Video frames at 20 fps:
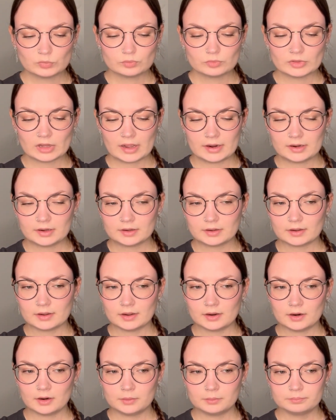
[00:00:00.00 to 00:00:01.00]
like
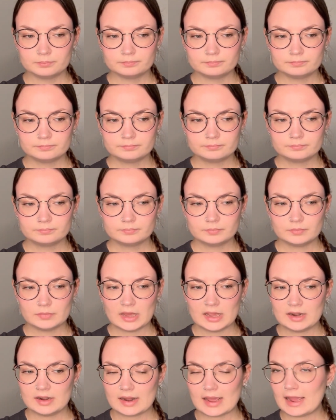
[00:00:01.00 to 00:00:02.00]

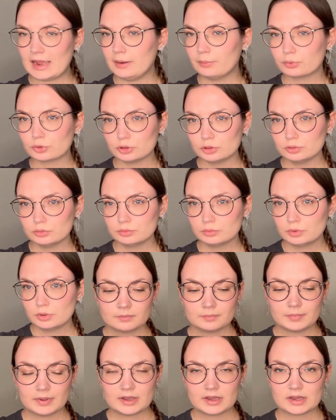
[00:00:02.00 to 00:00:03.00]
in April,
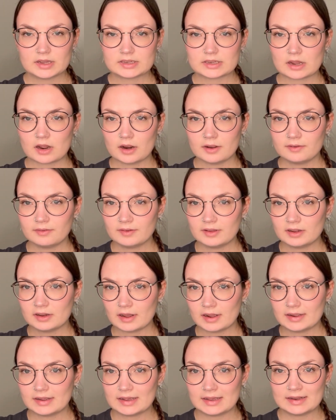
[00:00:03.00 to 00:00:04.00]
because I feel
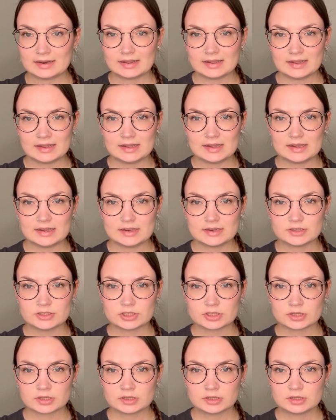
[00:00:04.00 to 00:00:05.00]
like it
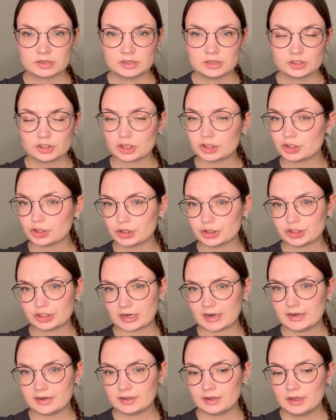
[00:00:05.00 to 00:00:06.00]
is such a good
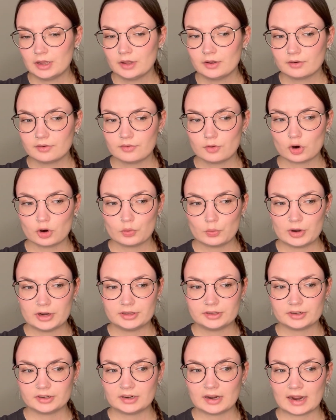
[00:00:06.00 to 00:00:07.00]
shade for
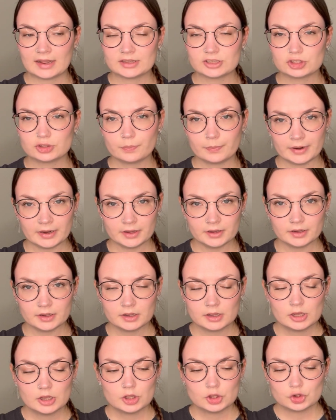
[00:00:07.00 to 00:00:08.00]
winter and spring.
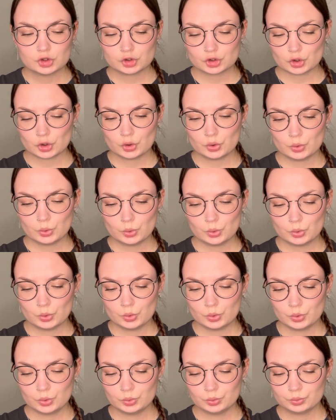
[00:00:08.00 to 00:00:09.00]

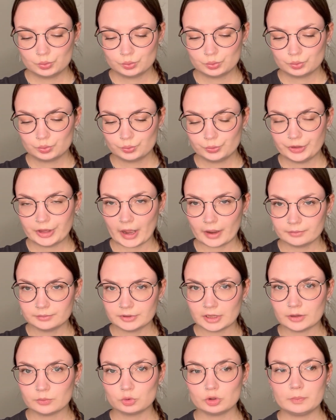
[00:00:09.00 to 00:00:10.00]
So yeah,
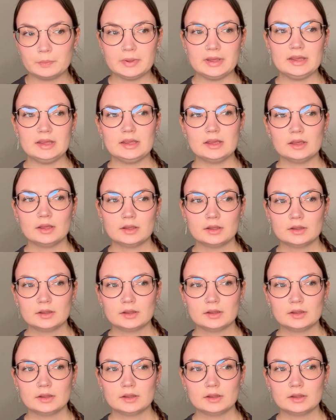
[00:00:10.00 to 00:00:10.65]
that would be